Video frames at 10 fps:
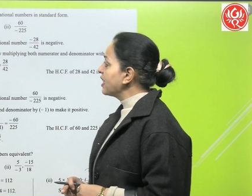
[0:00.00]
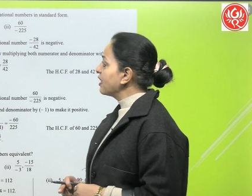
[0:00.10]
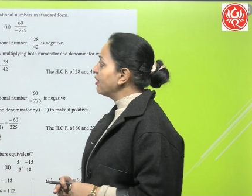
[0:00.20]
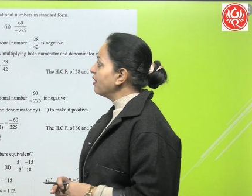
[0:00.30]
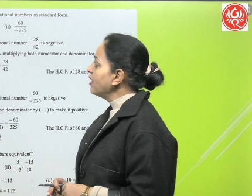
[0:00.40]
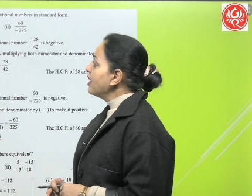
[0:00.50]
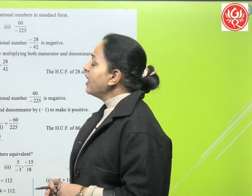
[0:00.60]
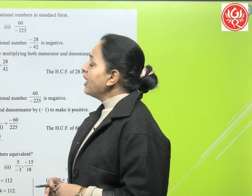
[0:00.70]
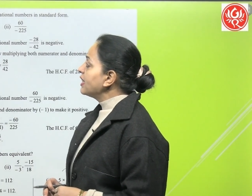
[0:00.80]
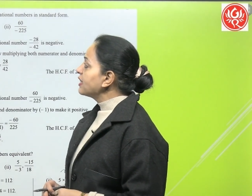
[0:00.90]
here.
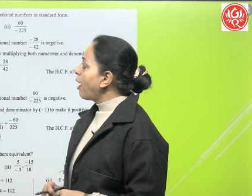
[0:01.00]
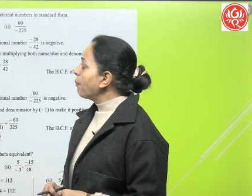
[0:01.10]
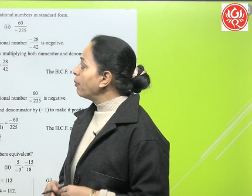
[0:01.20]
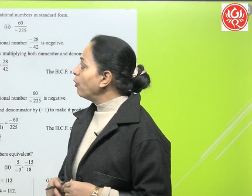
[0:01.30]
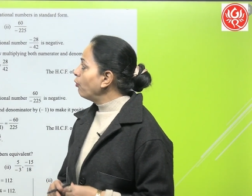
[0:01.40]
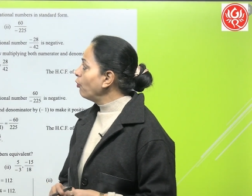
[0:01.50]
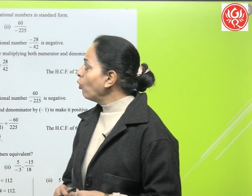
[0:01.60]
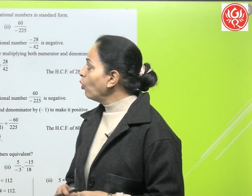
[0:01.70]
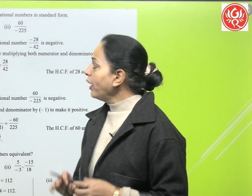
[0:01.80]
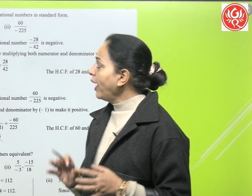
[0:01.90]
Example
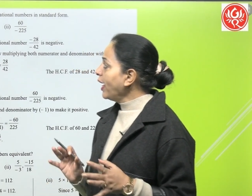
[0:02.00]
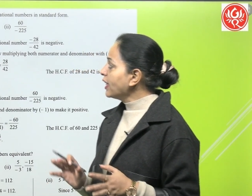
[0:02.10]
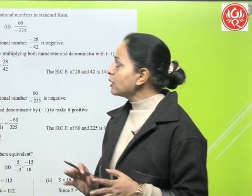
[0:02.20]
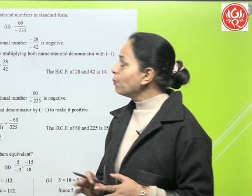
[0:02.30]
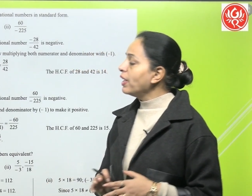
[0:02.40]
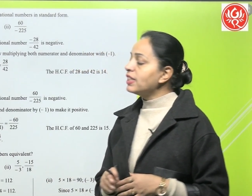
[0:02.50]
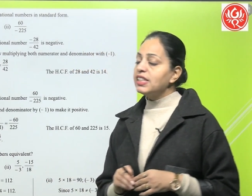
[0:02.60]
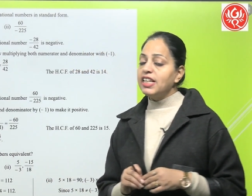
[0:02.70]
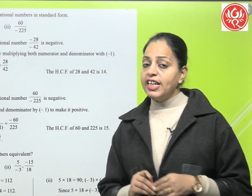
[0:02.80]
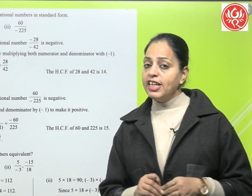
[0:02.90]
4. Express
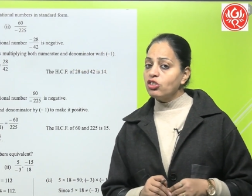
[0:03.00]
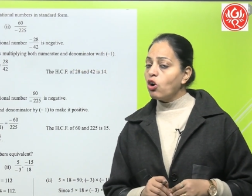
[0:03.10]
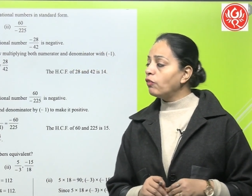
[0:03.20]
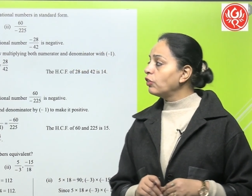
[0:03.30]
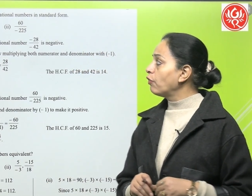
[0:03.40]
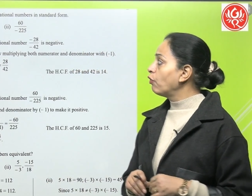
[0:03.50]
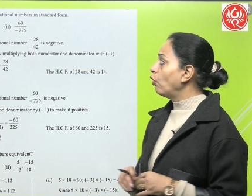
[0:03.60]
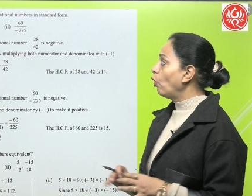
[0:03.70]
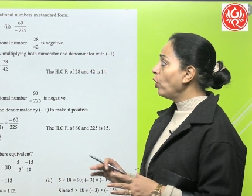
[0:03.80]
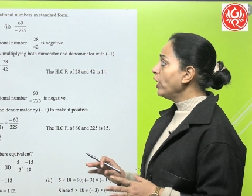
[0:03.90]
each of the
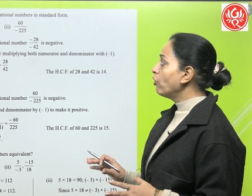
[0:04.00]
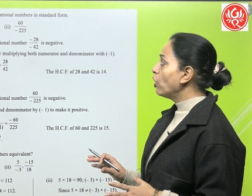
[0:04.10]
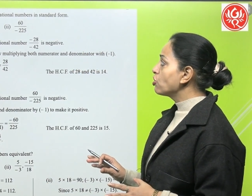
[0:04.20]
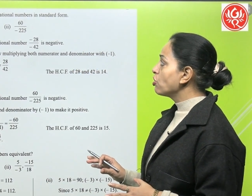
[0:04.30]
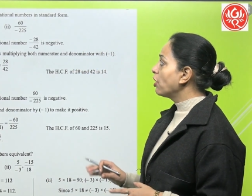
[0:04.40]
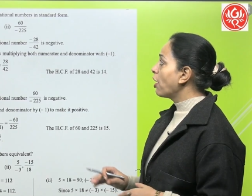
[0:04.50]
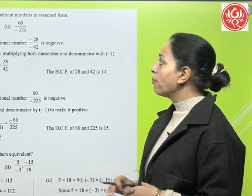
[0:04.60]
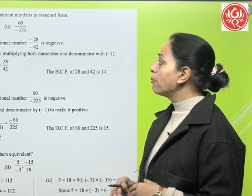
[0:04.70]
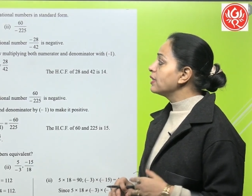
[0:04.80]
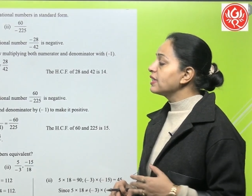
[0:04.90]
following rational
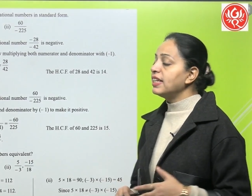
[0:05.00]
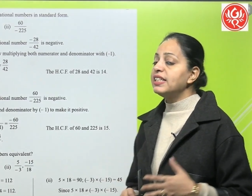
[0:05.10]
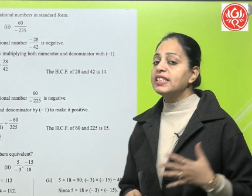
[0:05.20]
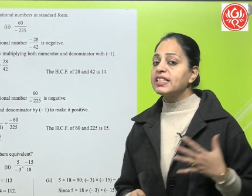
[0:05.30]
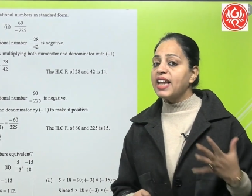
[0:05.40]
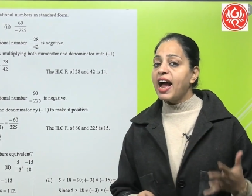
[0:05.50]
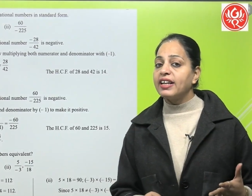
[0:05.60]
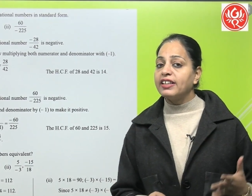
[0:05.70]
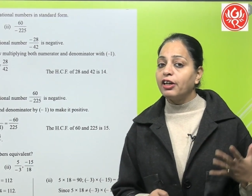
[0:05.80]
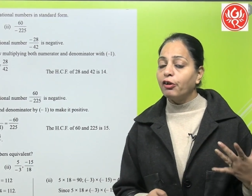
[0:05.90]
numbers in
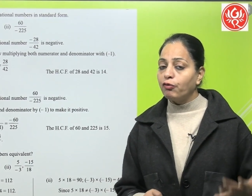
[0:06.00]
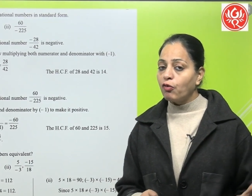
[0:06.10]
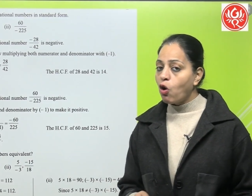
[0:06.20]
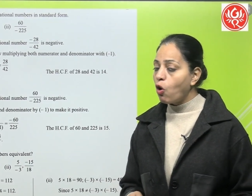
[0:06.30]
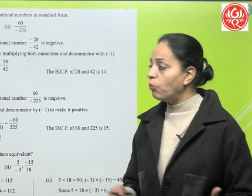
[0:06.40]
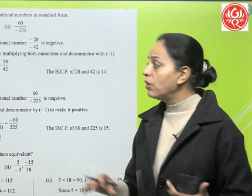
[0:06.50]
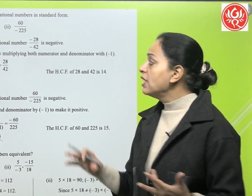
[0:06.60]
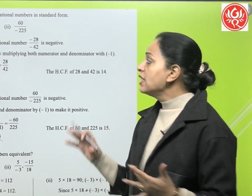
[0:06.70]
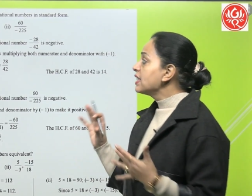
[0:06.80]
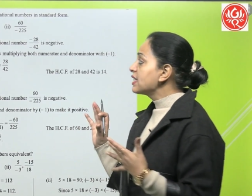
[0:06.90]
standard form.
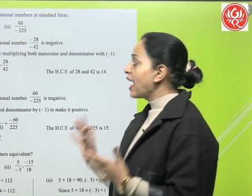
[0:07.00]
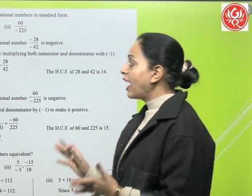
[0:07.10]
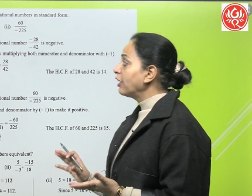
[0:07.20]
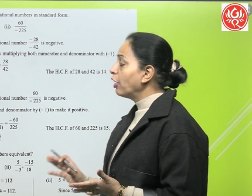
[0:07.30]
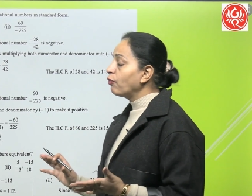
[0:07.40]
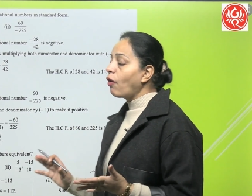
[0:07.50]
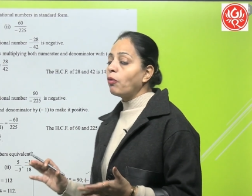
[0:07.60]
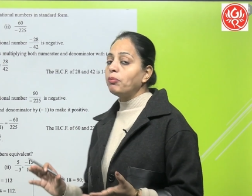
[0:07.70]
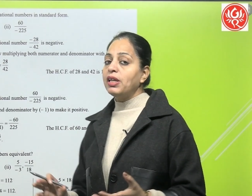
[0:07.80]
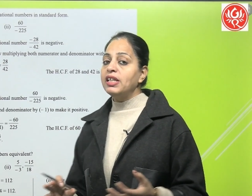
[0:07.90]
Standard
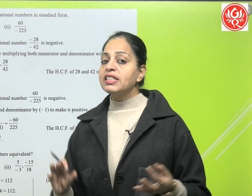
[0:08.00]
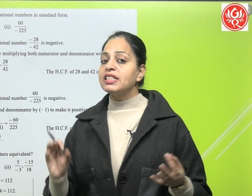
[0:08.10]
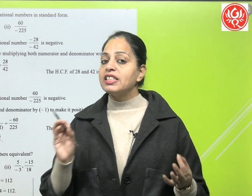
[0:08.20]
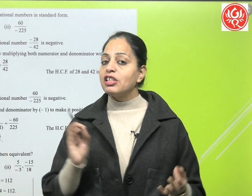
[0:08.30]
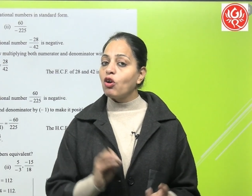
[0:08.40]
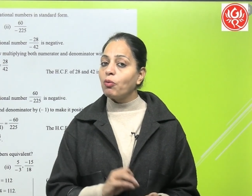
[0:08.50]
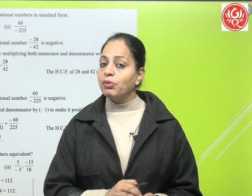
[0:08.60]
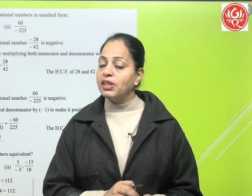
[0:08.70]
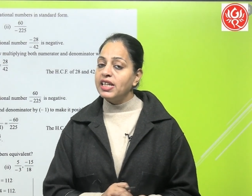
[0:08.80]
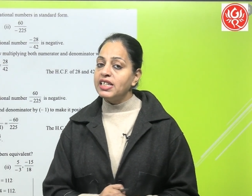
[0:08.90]
form means
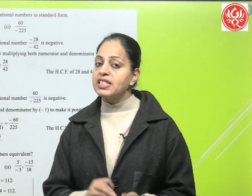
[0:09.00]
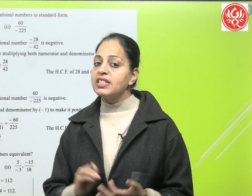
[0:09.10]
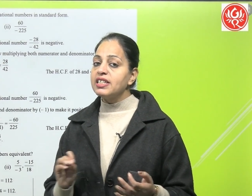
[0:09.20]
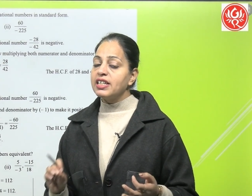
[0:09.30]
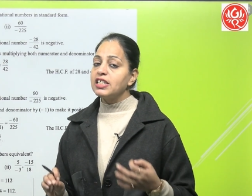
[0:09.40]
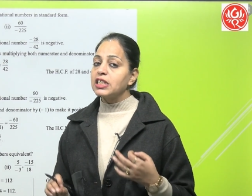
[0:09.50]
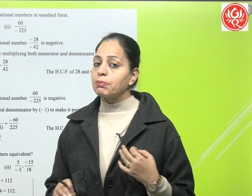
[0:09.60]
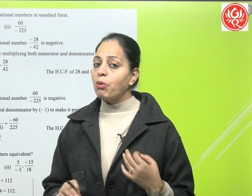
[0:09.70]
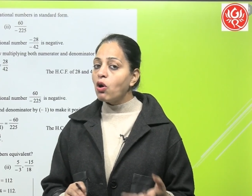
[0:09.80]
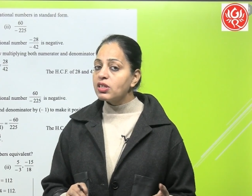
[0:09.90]
denominator is
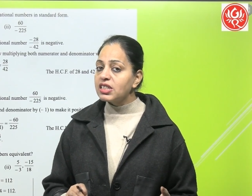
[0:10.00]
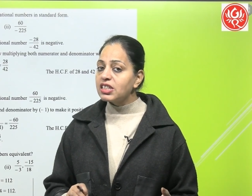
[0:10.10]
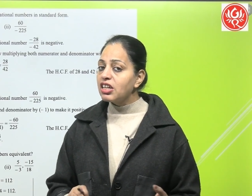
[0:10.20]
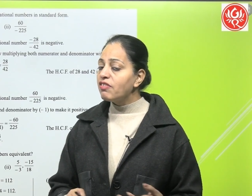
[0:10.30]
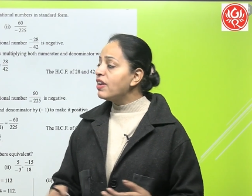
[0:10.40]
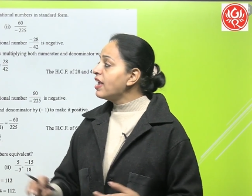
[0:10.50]
positive